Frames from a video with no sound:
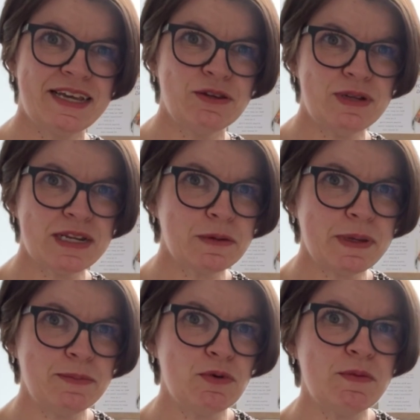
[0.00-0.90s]
tell you a little
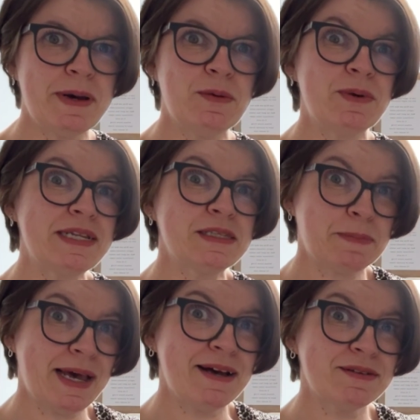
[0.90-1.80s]
bit more about what it's
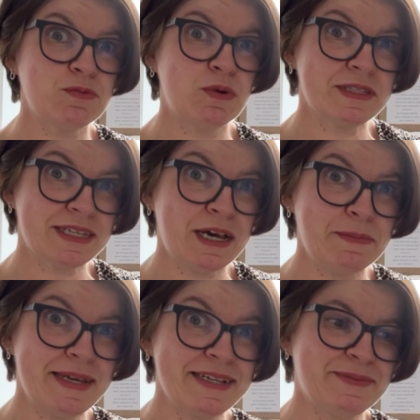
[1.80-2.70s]
about, what's
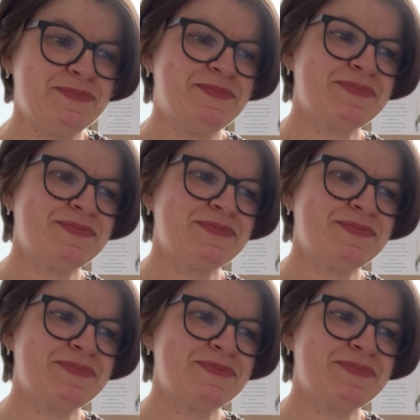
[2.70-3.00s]
coming.